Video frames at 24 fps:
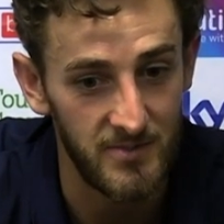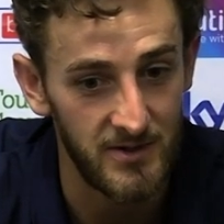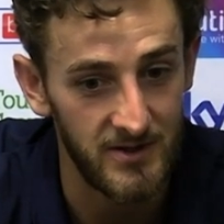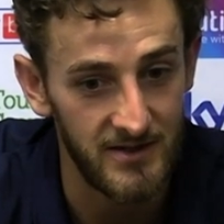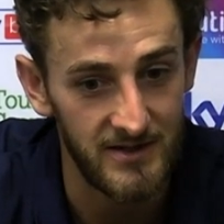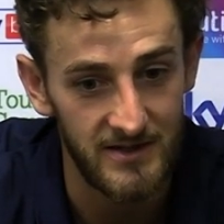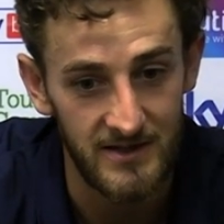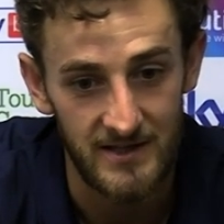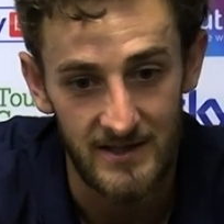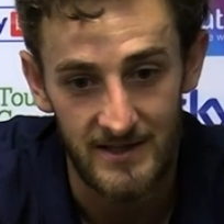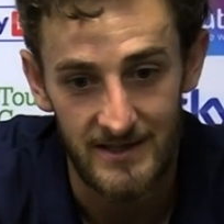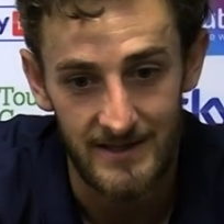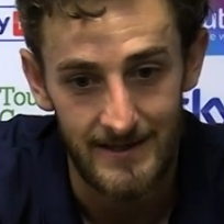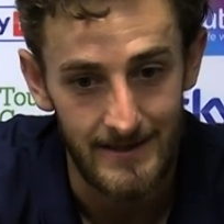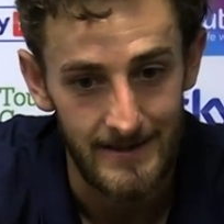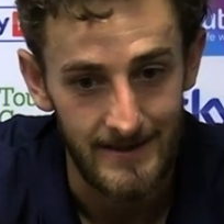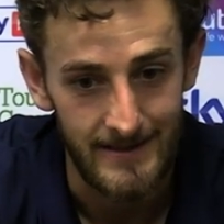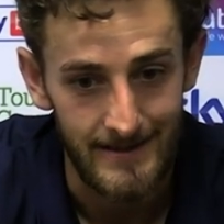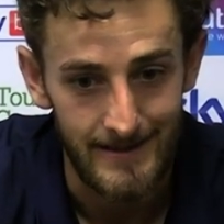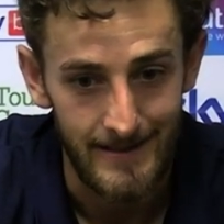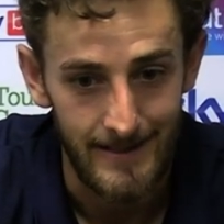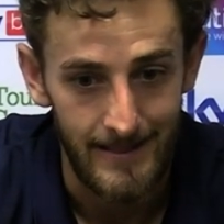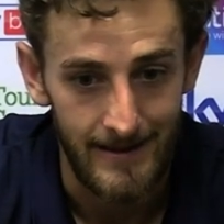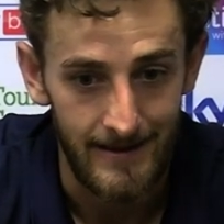But
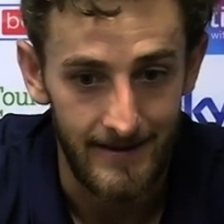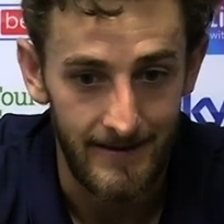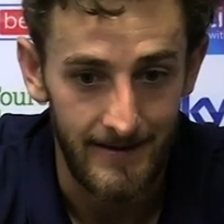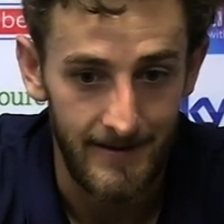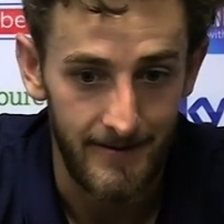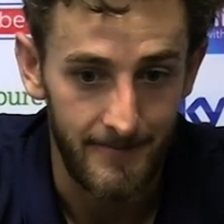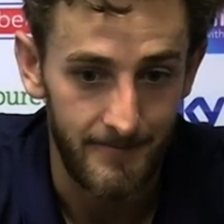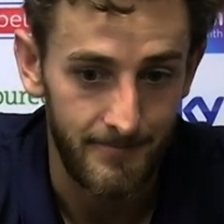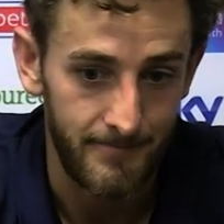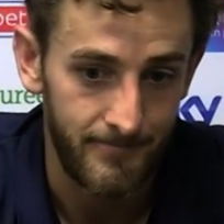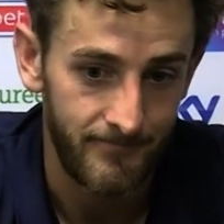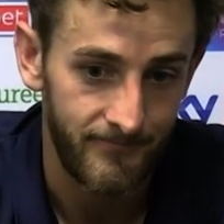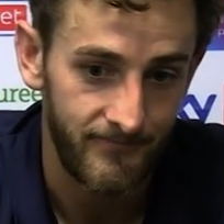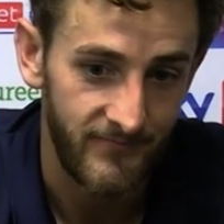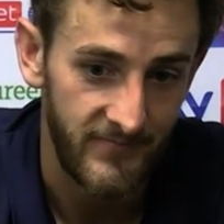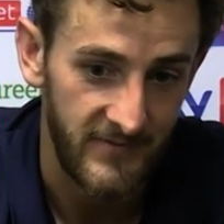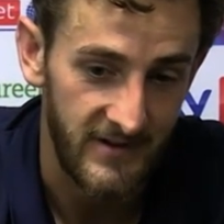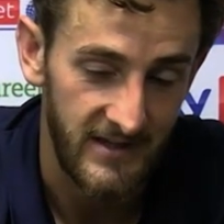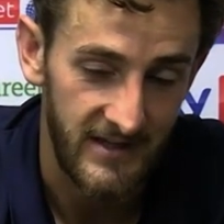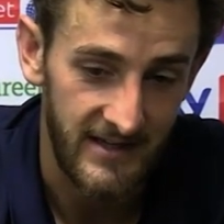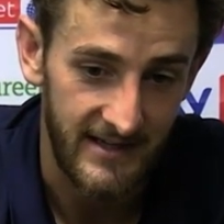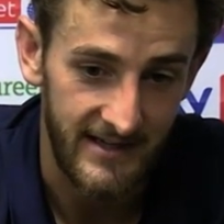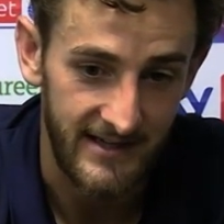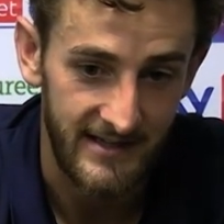
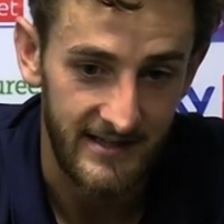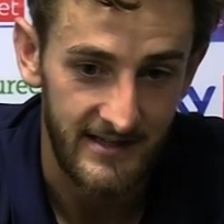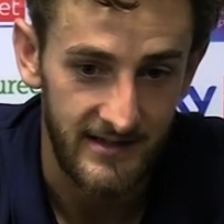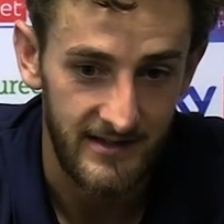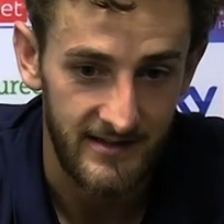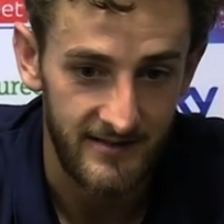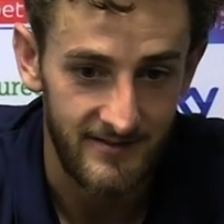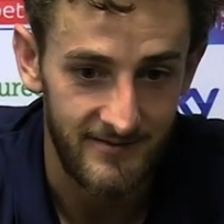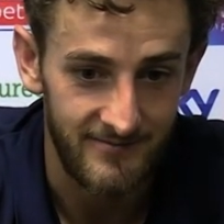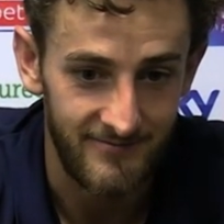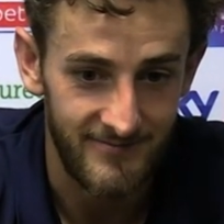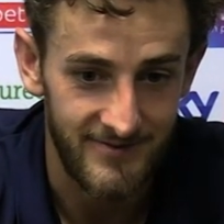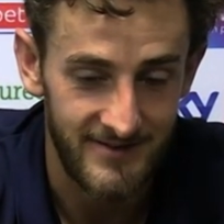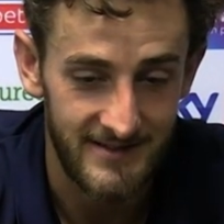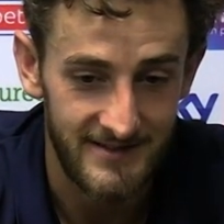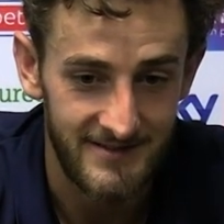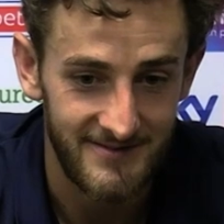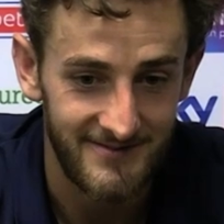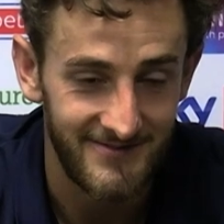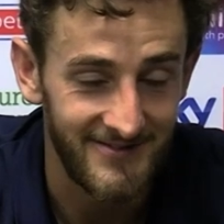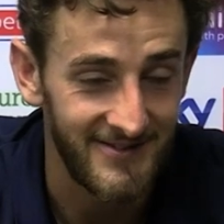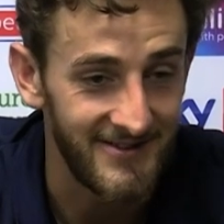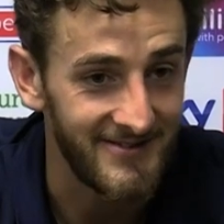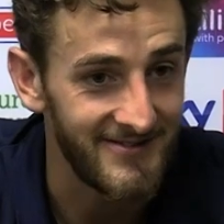
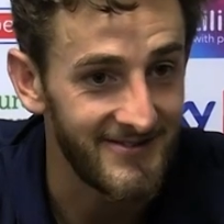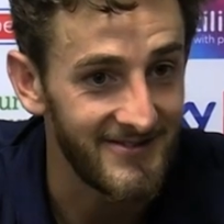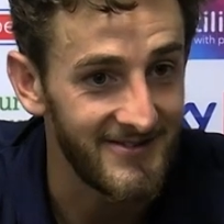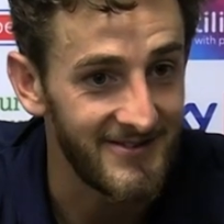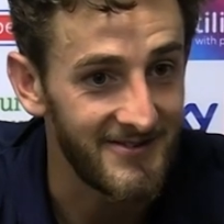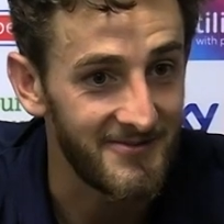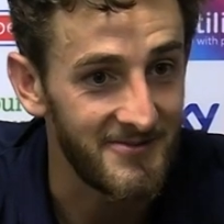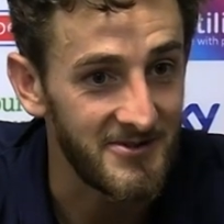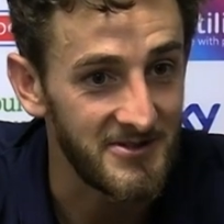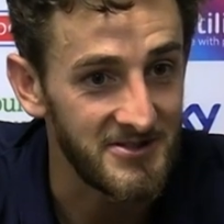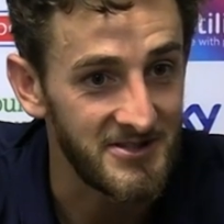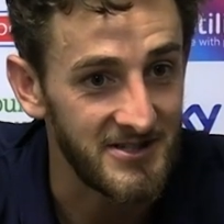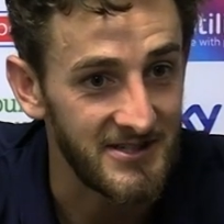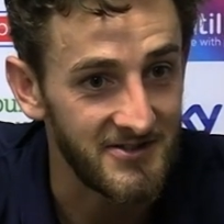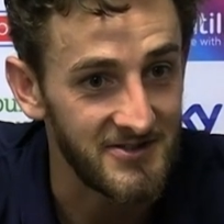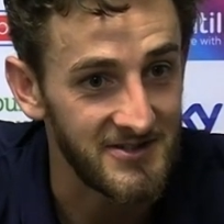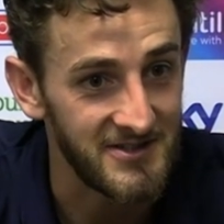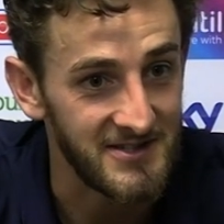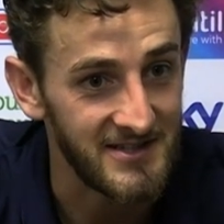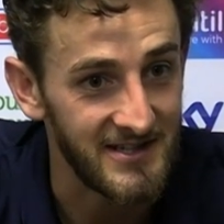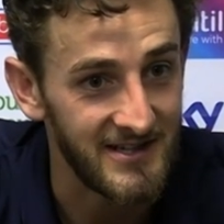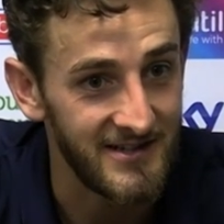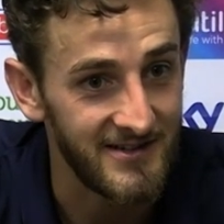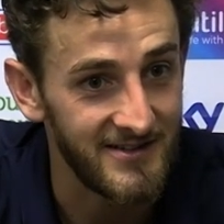not much
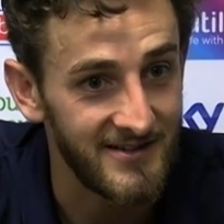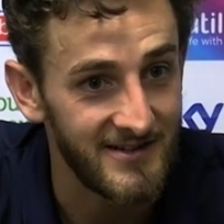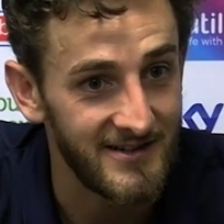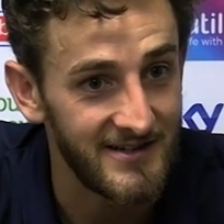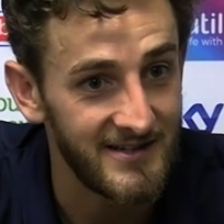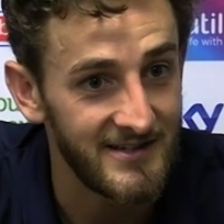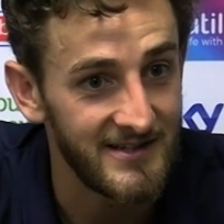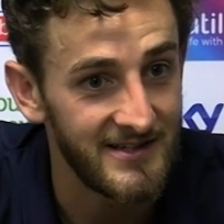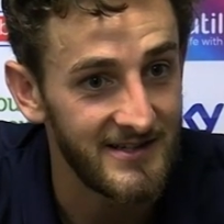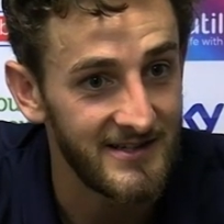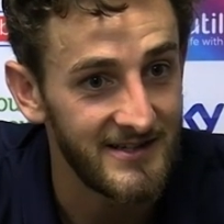else to say on it.